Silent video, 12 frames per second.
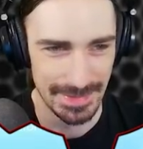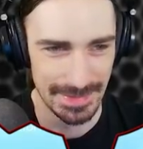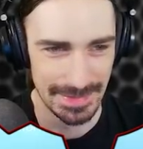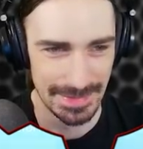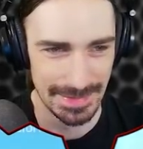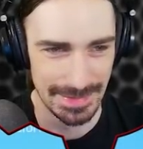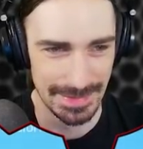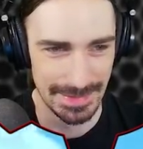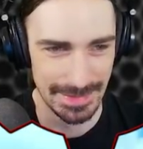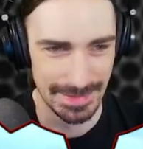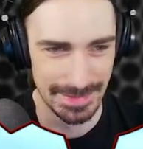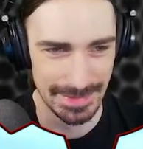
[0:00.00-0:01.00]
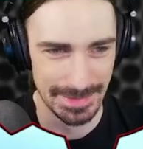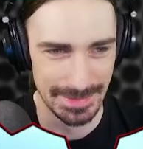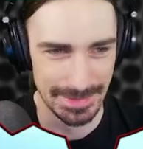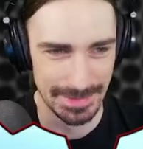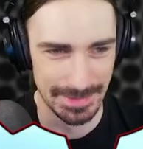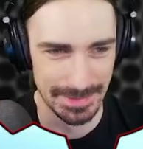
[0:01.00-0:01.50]

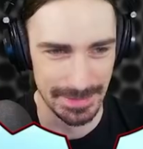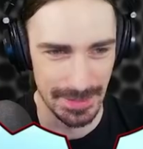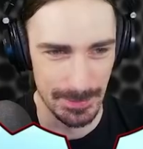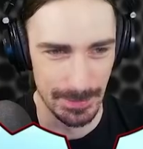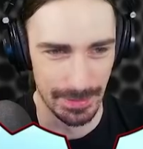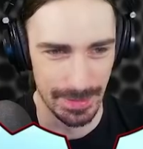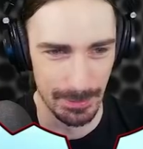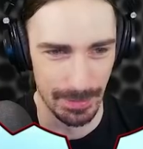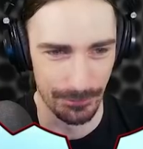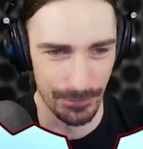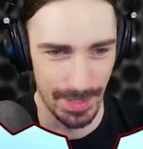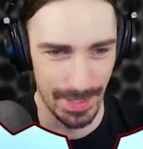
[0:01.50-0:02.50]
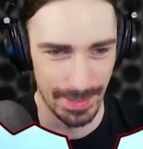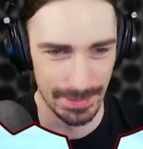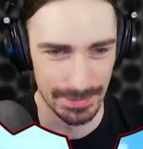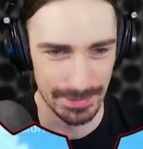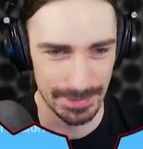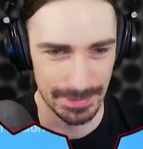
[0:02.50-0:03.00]
Uh, don't worry, we're
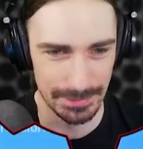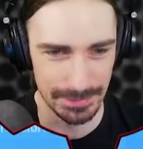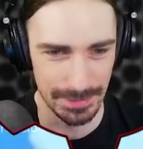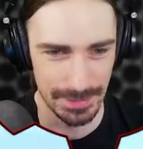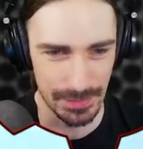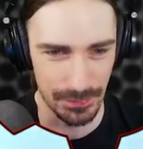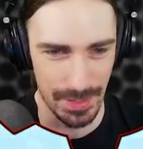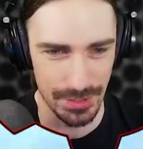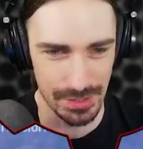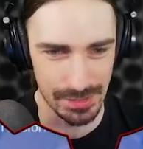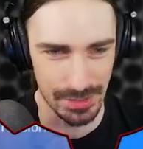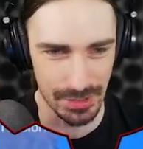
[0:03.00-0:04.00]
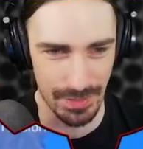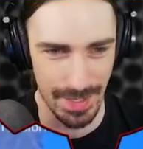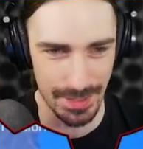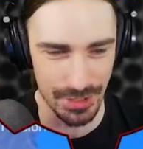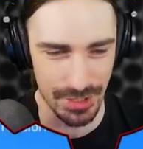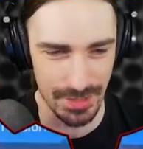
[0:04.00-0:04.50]
fine. Oh, it's fine, just a
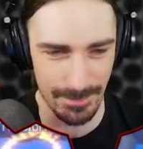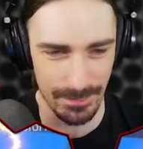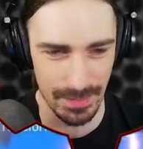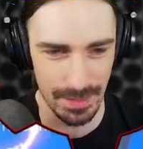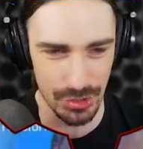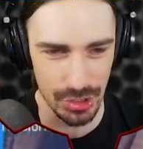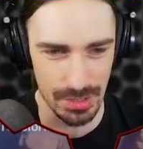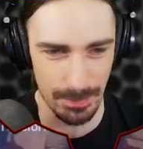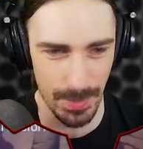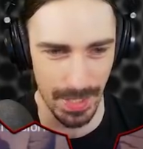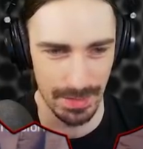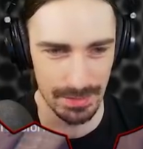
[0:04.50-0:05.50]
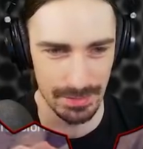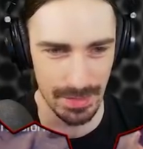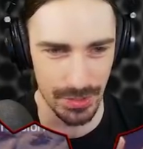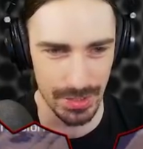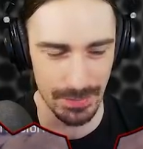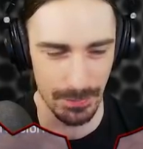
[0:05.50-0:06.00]
scratch. It's just a paint.
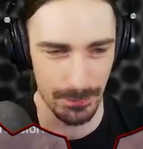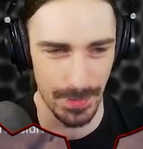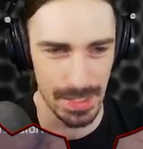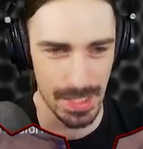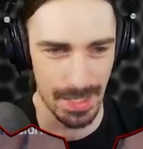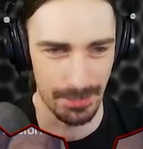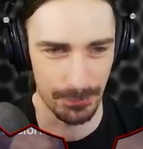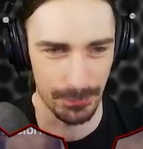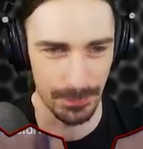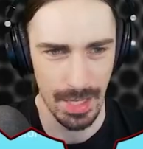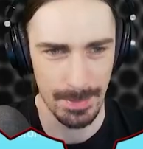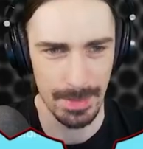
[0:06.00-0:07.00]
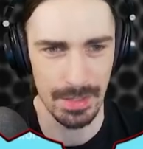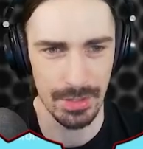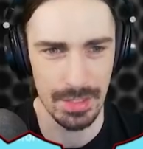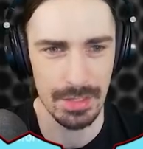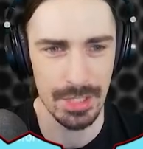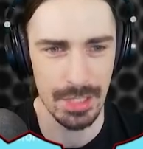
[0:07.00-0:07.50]
Nothing even fell off. I mean,
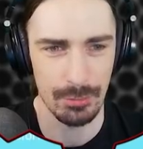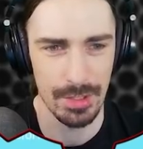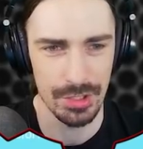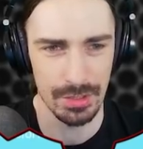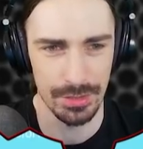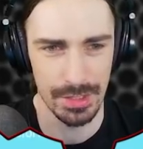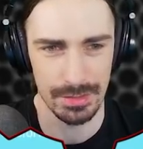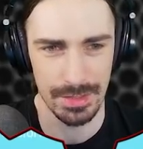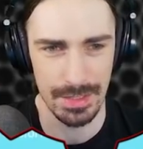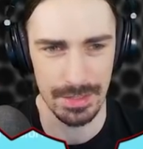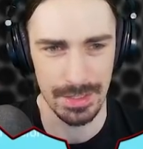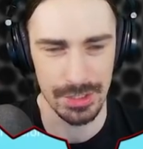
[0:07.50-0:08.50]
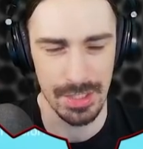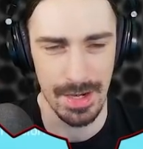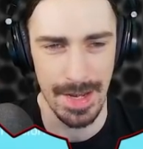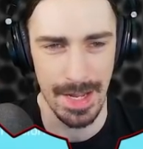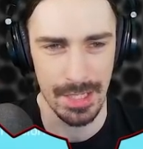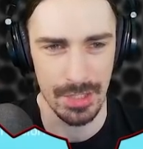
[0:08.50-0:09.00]
the, the original, that, it's not
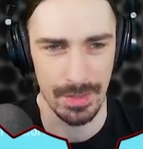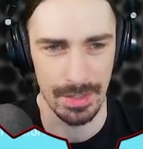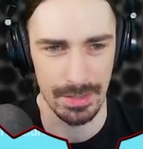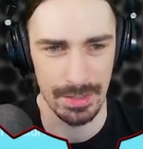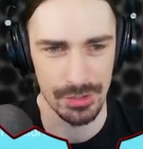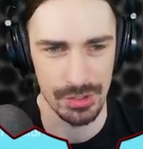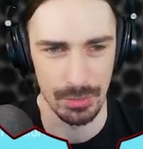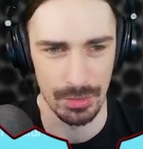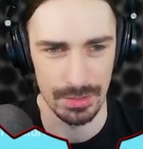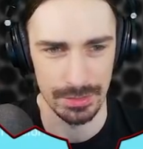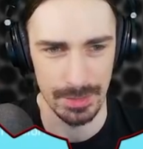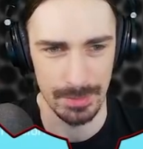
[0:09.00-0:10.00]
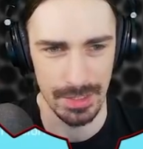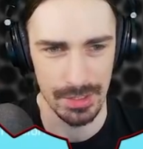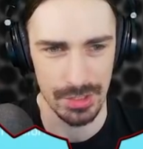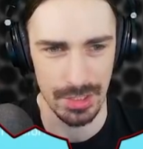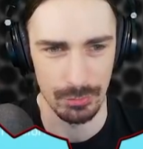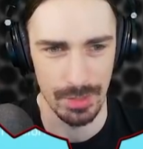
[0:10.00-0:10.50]
accurate historically because
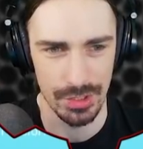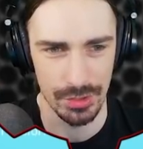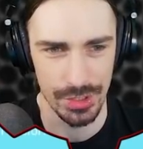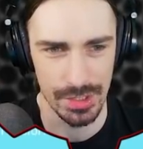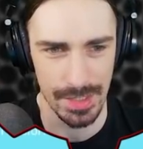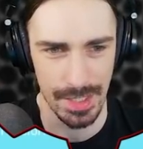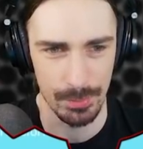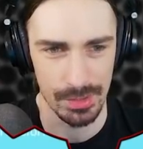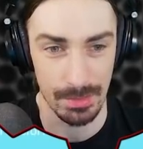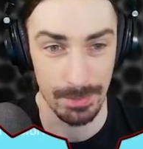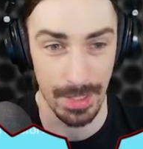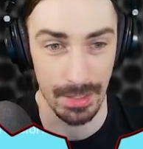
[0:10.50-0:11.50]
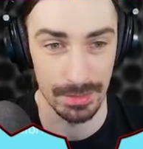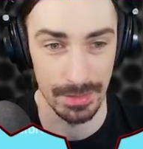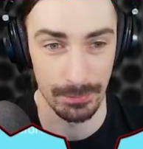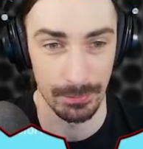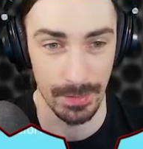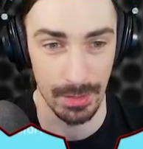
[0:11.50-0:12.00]
the original design was apparently
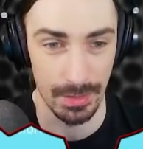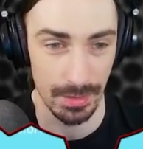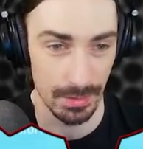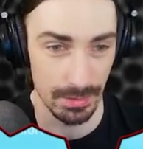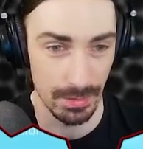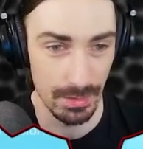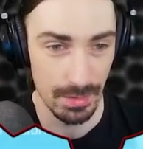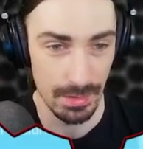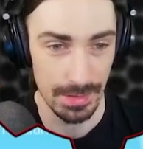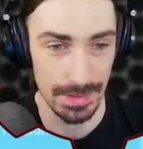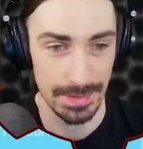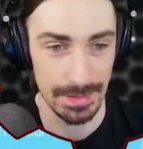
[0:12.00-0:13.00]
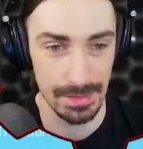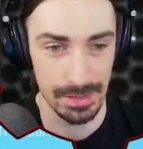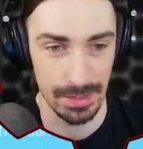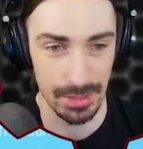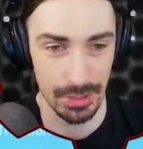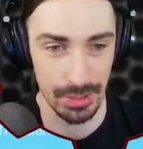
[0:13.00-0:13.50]
very
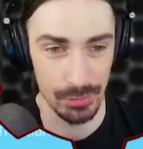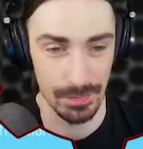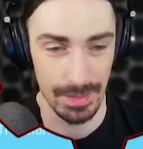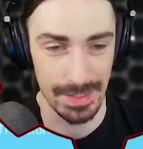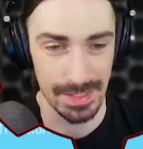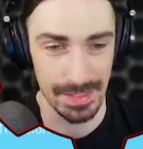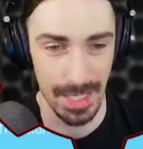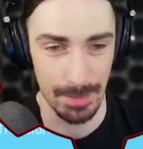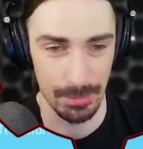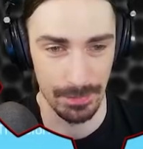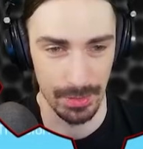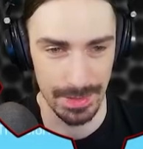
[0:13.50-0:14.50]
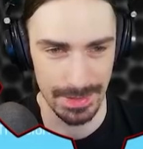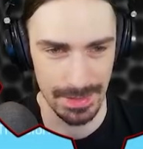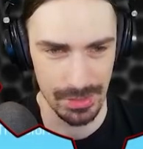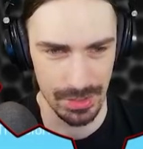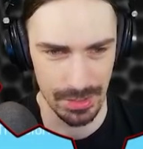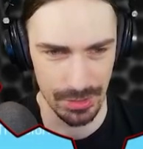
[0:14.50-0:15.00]
easy to, was very stable, very
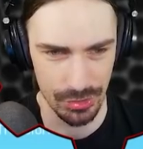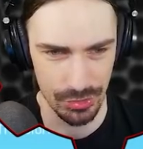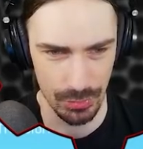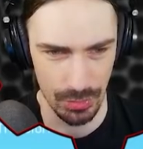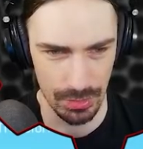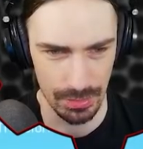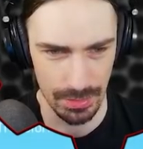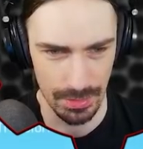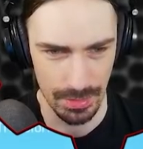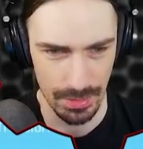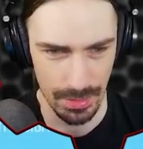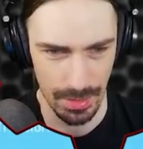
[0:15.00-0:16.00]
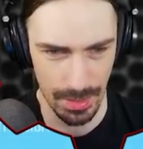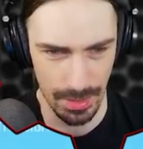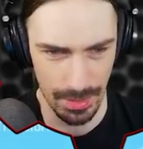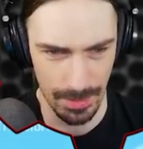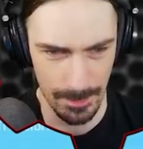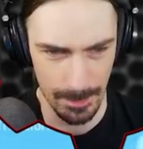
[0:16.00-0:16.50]
easy to control.
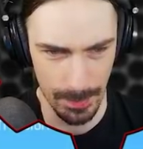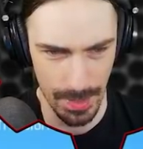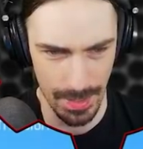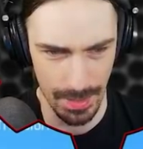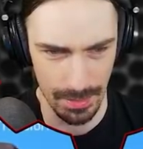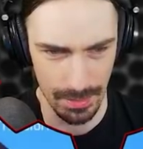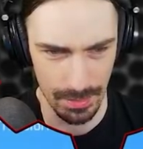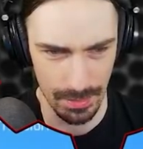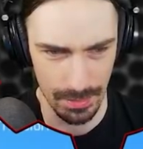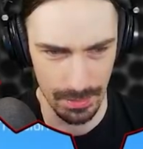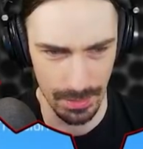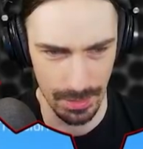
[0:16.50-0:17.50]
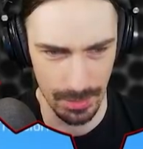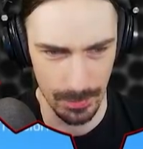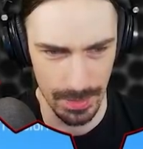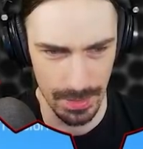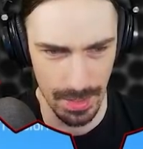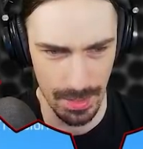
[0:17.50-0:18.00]
Um, but there
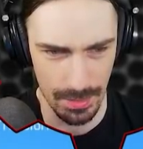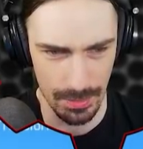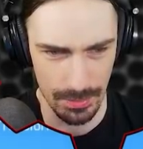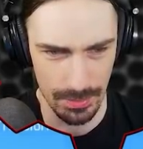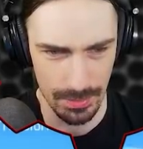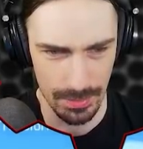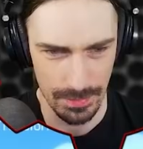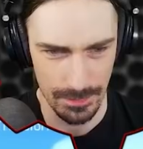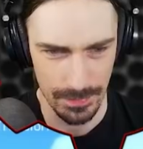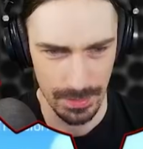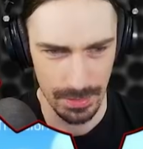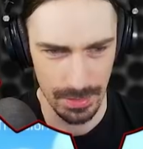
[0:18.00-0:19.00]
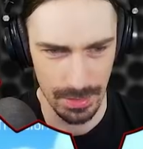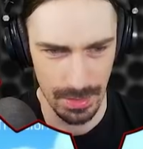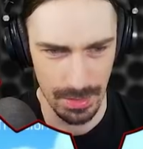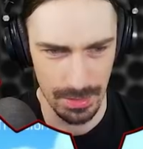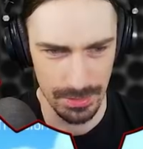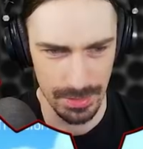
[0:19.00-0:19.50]
we go. Like,
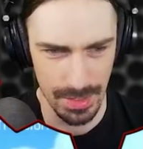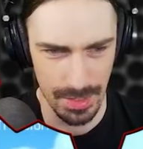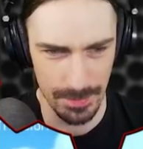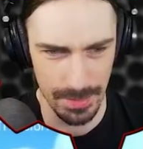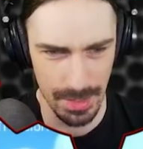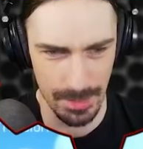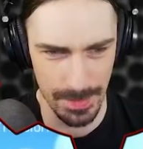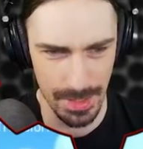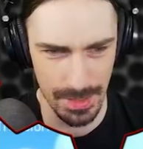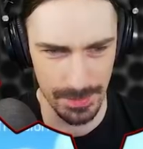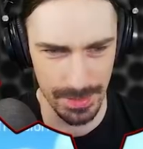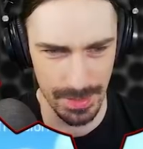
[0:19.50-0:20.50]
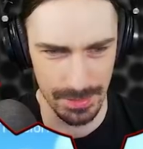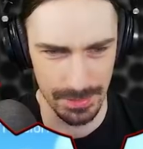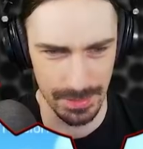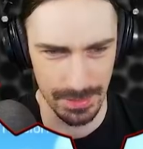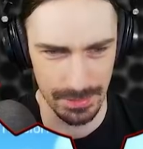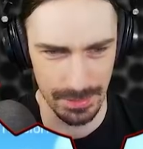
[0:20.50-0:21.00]
oh, no, no, no, no,
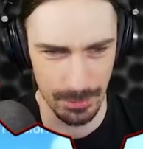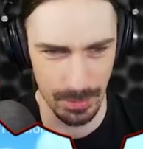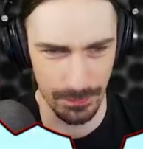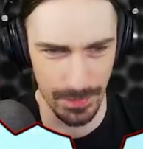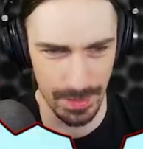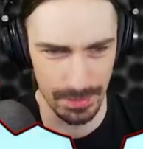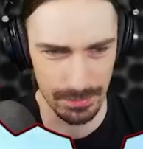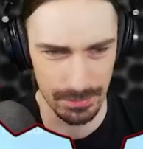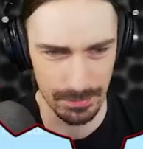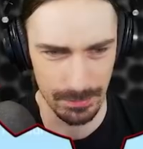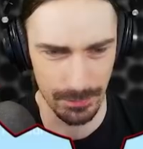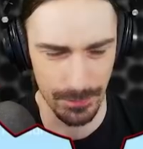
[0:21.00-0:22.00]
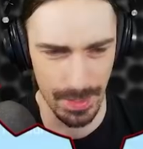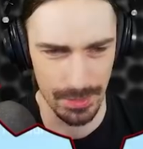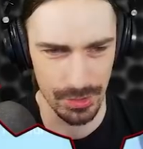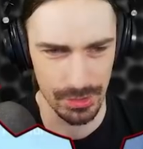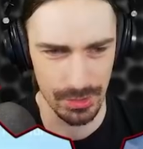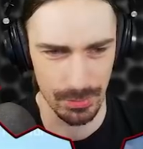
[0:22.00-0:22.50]
no, no, we're fine. We're fine.
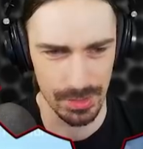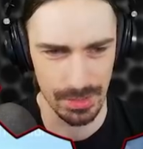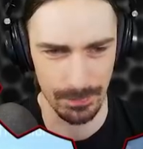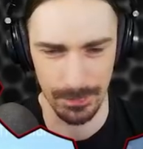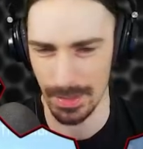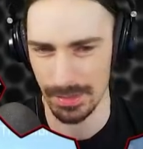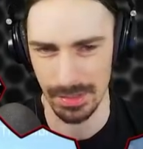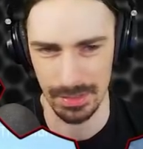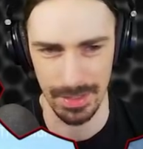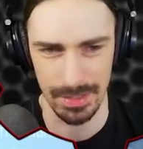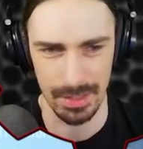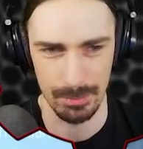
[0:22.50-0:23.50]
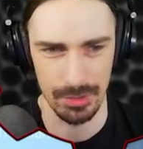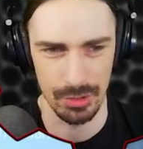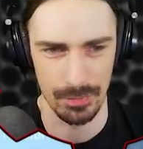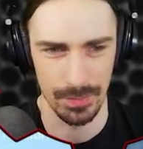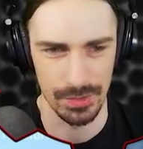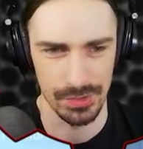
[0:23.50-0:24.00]
Just doing some fancy landing
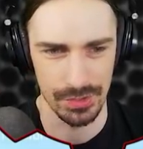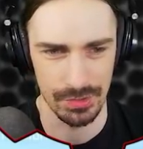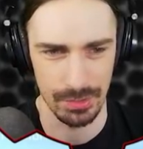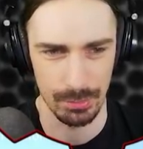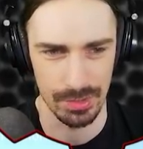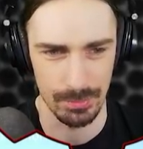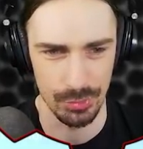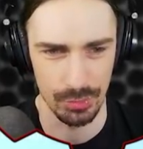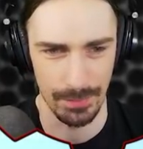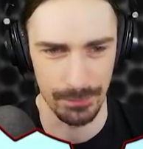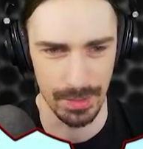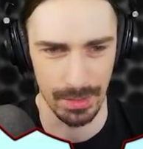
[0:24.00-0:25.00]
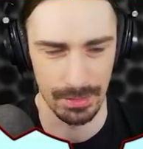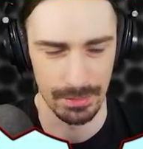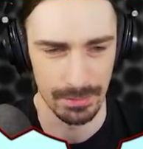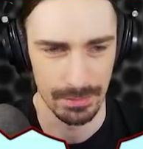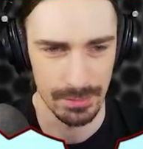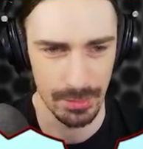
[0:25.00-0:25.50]
maneuvers, doing some drifting,
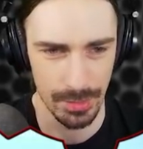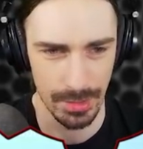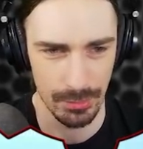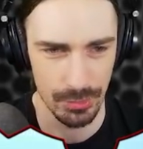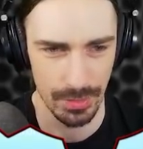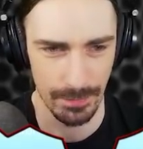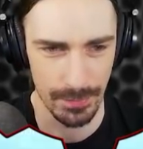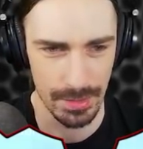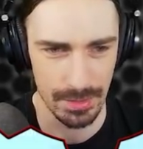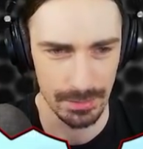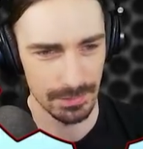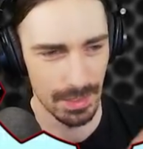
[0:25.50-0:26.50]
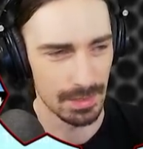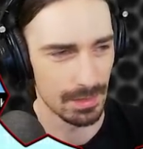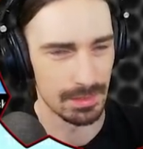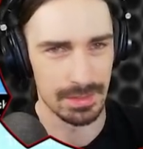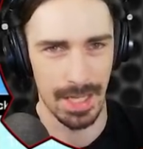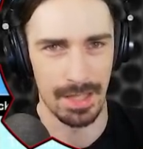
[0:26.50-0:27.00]
Tokyo drift, I
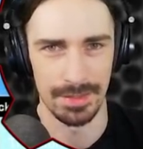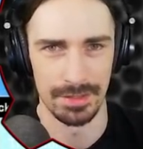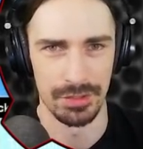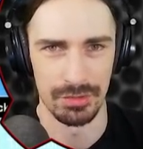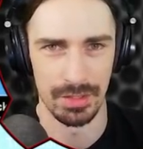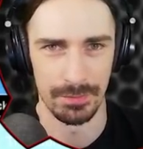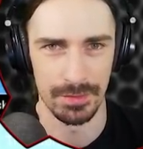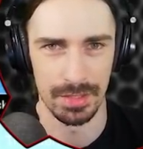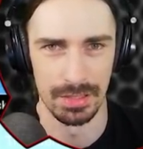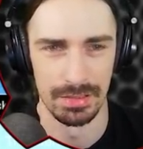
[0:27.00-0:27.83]
Italian drift.